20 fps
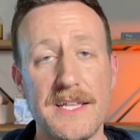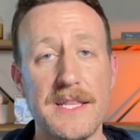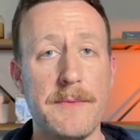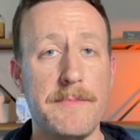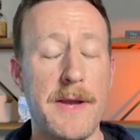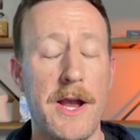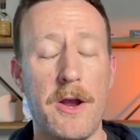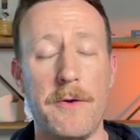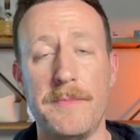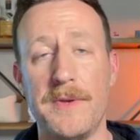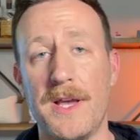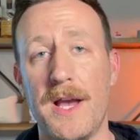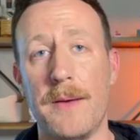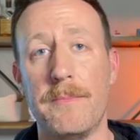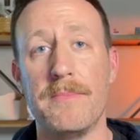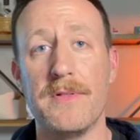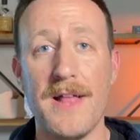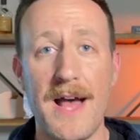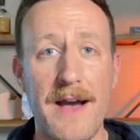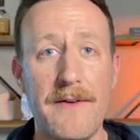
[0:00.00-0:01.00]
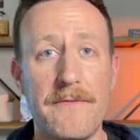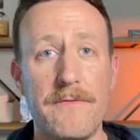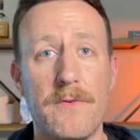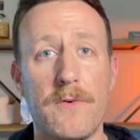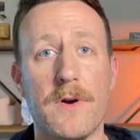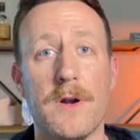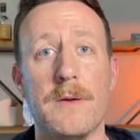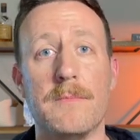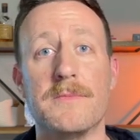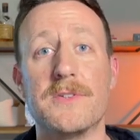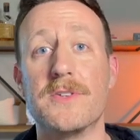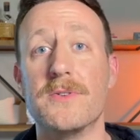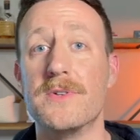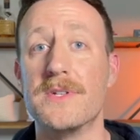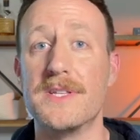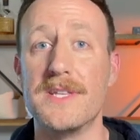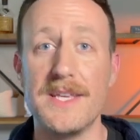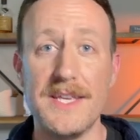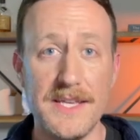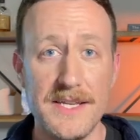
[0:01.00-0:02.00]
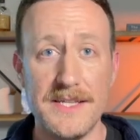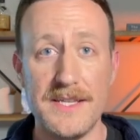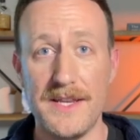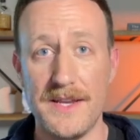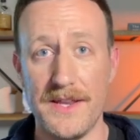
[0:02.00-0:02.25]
the Power BI platform, so it's easy to